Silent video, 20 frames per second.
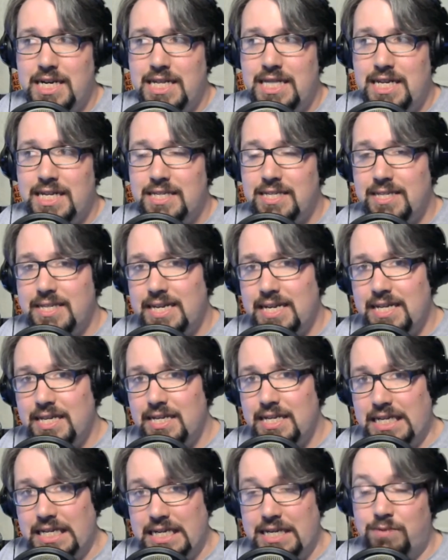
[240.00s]
in
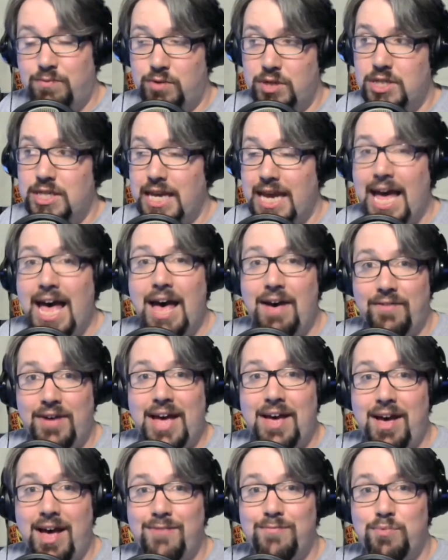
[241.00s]
which they have.
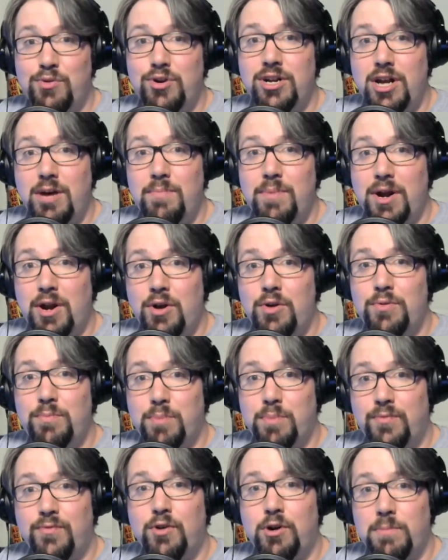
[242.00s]
I've put up our
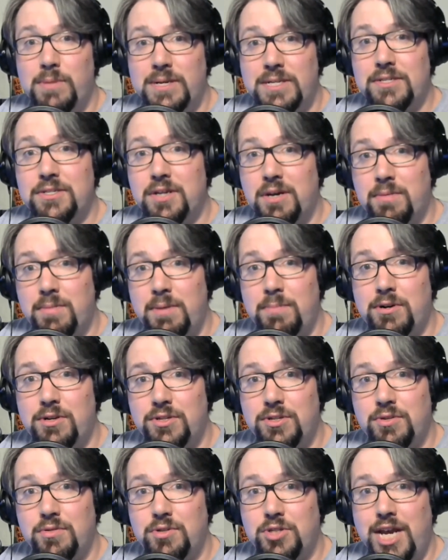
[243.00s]
own performances on my
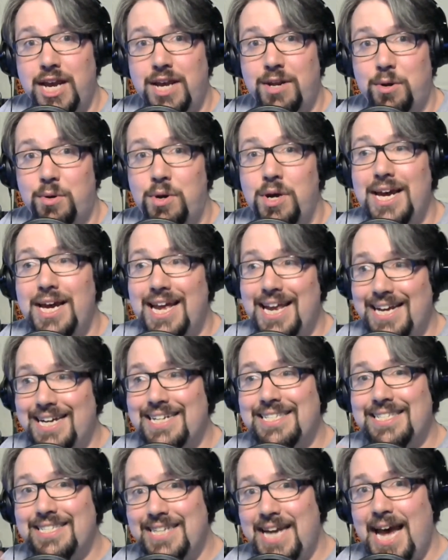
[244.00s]
personal channel, and it
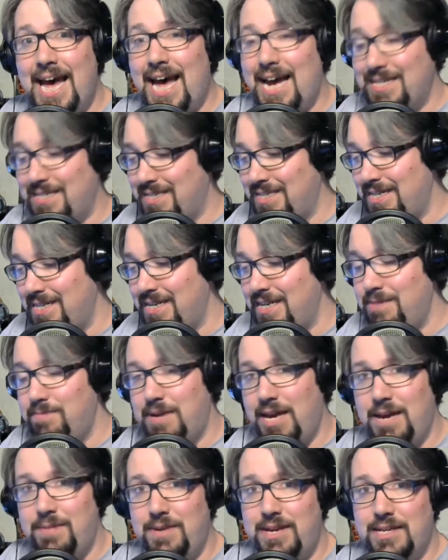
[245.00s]
gets tagged CD
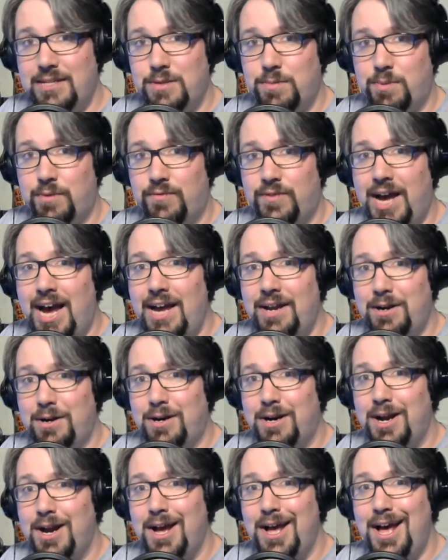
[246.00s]
Baby as the
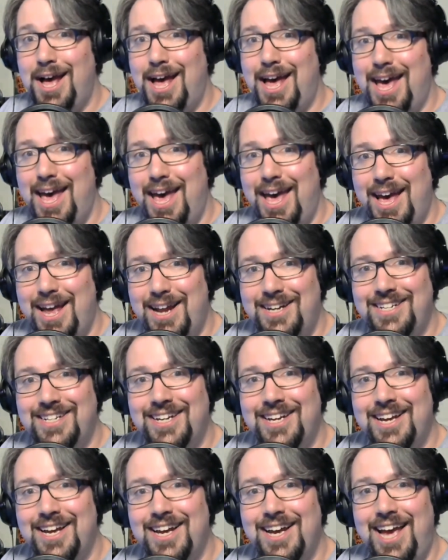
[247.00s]
provider,
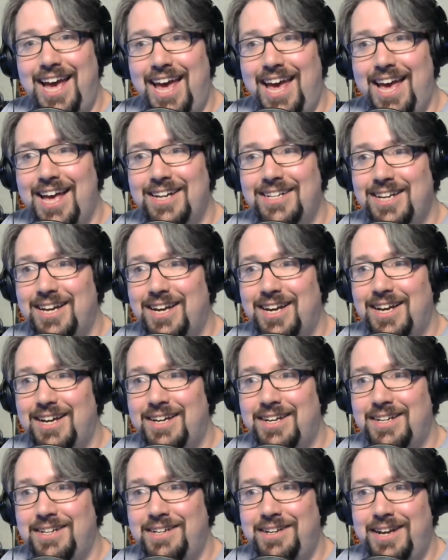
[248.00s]
and
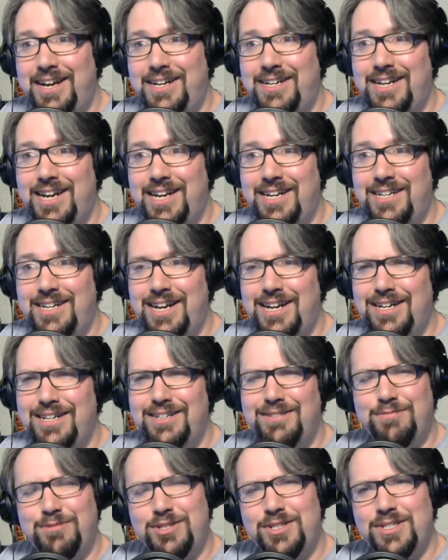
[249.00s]

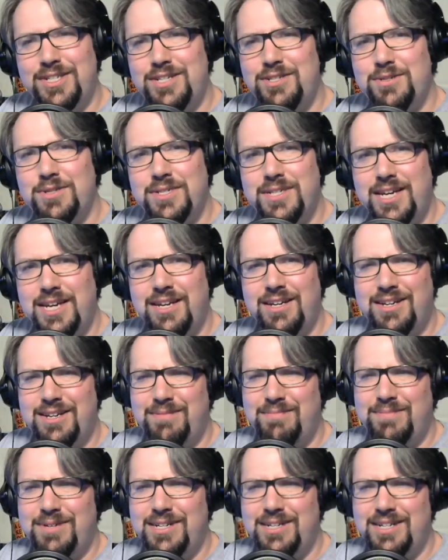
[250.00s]
which is interesting,
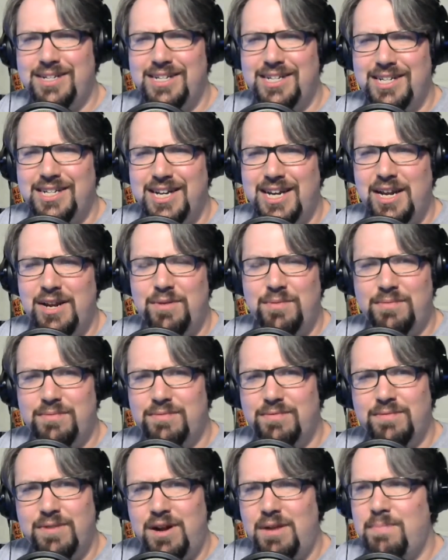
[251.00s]
but I don't
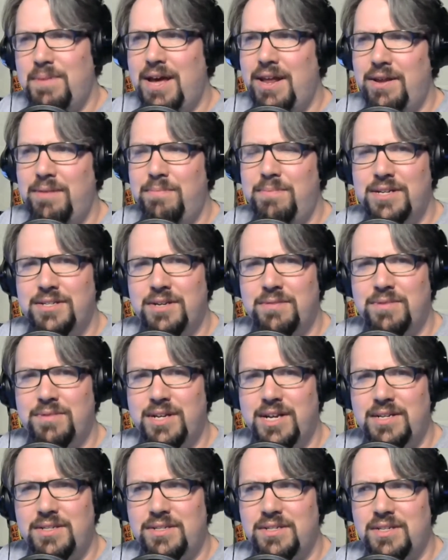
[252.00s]
worry about it because I
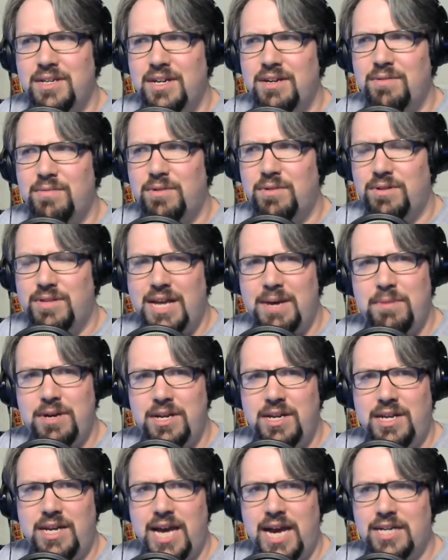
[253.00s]
realize, well, that
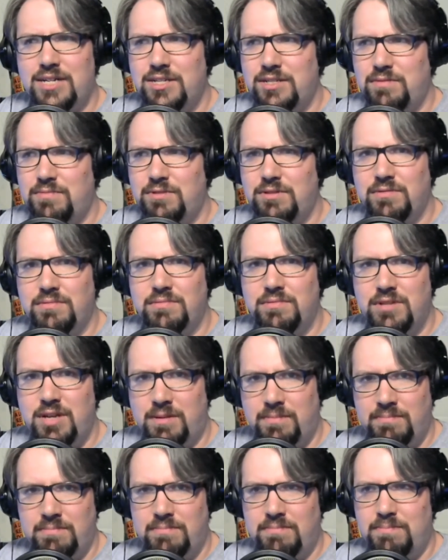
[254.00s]
money actually will
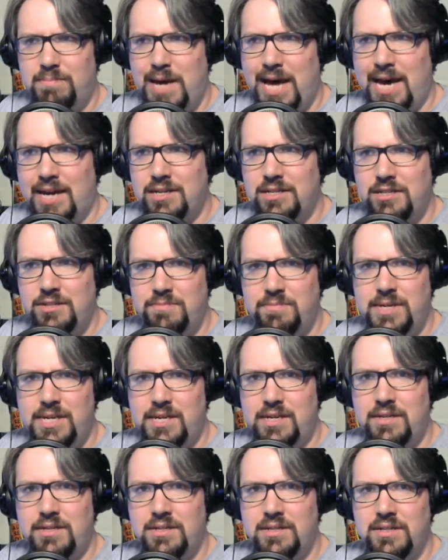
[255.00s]
come back to
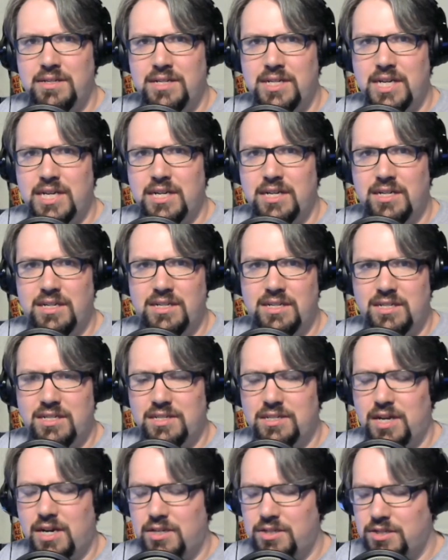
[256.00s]
me and
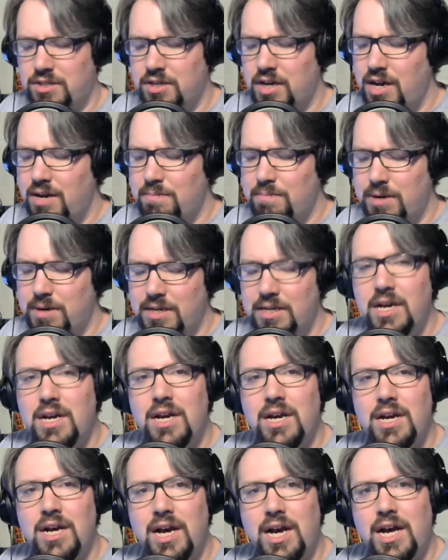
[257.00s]
such. But
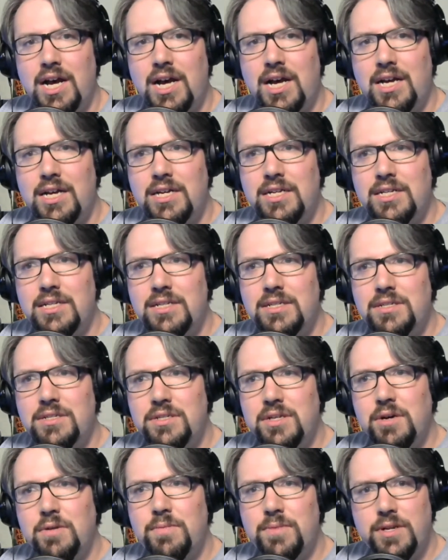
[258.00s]

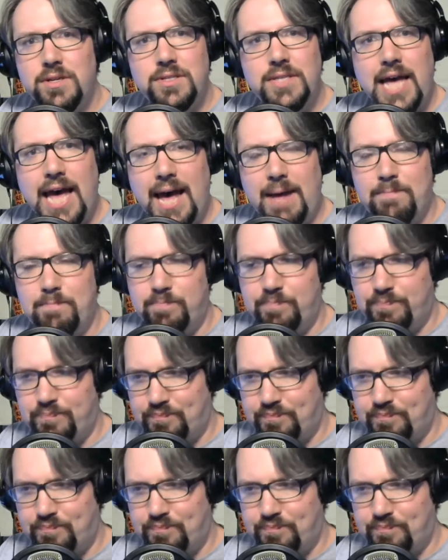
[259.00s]
so there's that.